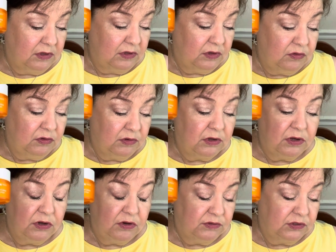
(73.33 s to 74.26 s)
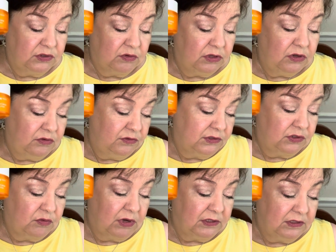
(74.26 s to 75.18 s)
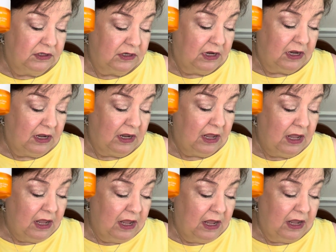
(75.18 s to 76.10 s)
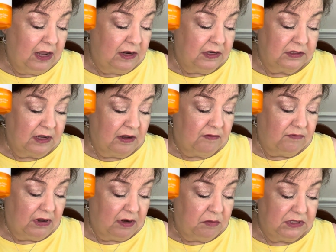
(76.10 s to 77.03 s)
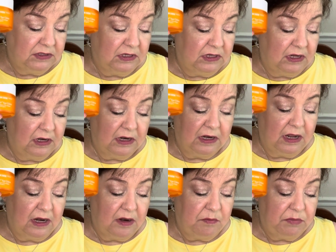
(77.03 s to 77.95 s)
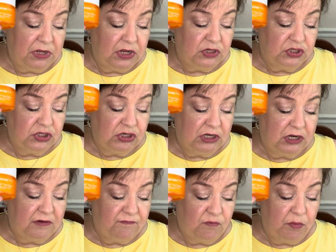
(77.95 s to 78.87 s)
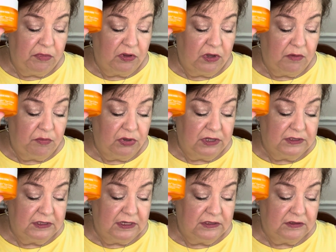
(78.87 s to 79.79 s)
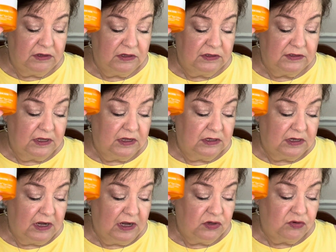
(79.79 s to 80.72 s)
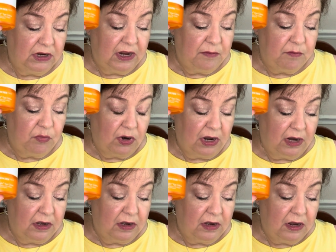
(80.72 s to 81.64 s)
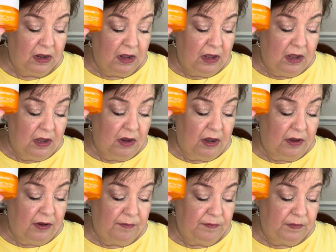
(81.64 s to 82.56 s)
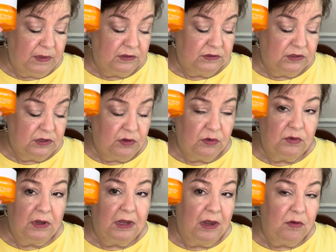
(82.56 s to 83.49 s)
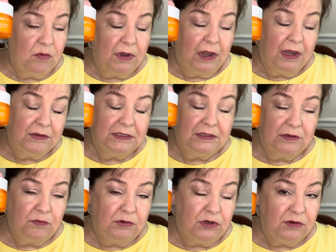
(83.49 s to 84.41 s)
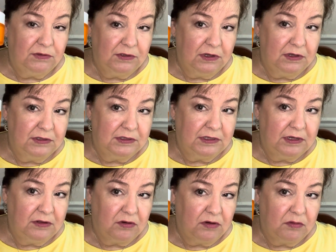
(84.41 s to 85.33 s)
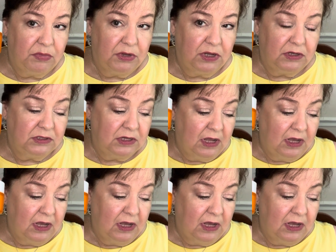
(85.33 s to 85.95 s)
you can use it you use it twice a day and it's got vitamin C in it and a peach tinted formula blends easily into skin to hydrate and brighten um, so I, I still would use a concealer, but